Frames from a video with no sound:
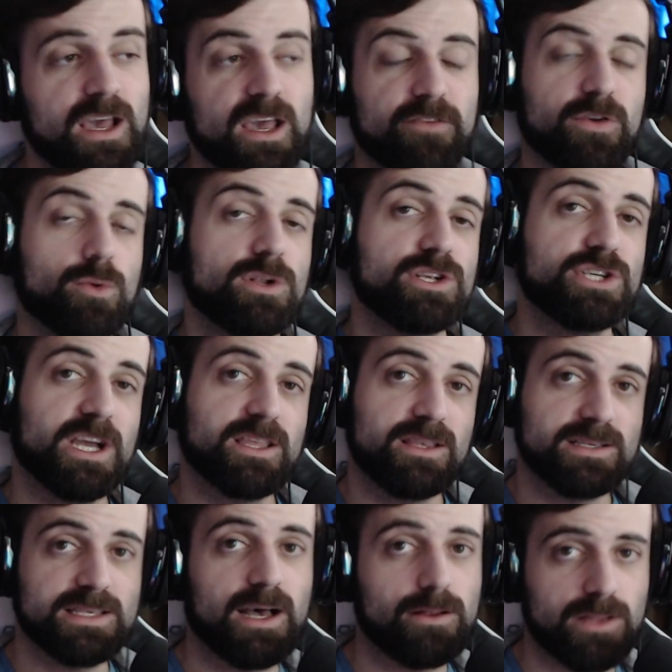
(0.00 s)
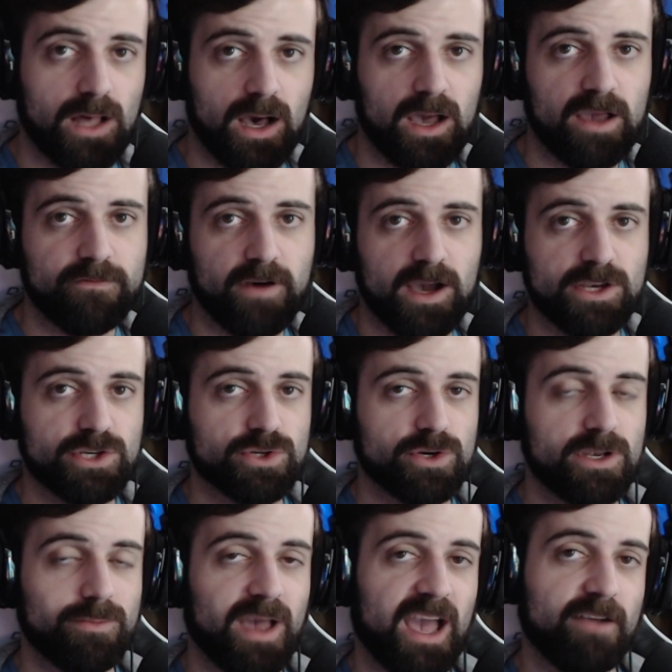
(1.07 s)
If you want to check this out live, I stream